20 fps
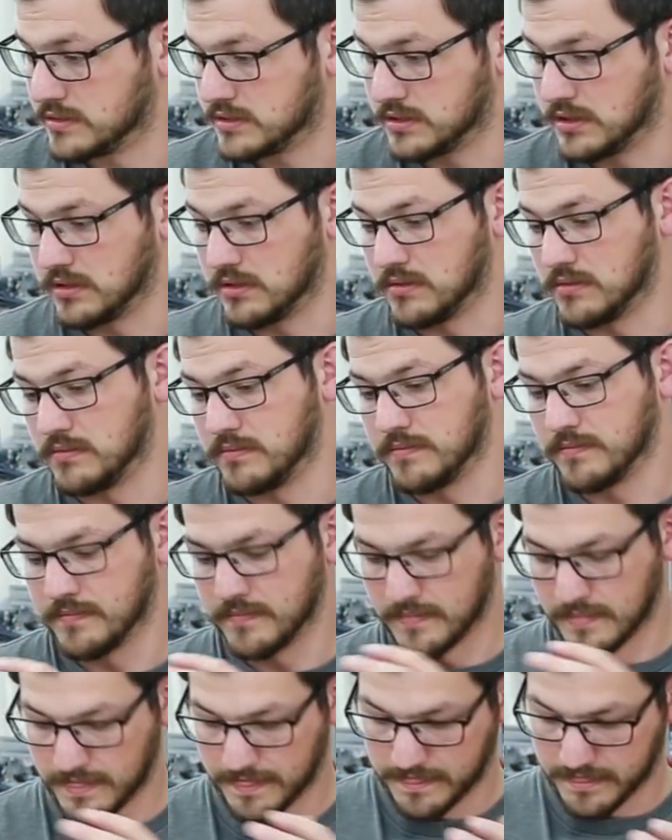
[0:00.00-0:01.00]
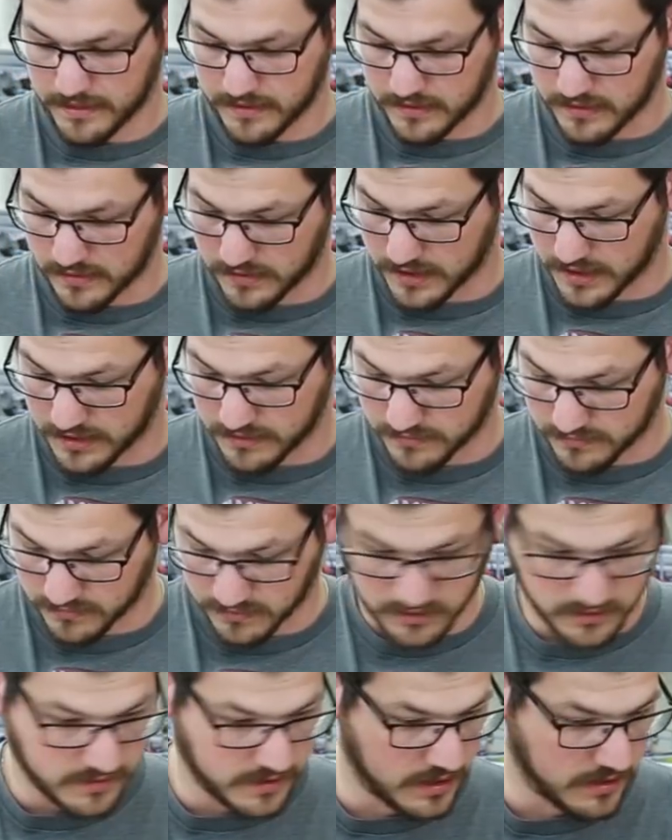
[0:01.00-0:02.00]
So, all right,
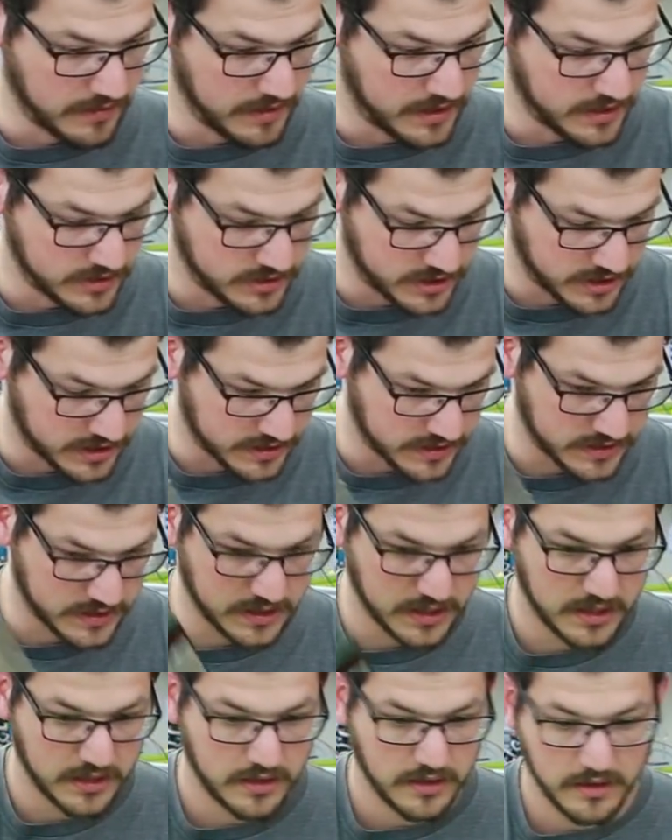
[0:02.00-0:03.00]
well now we can just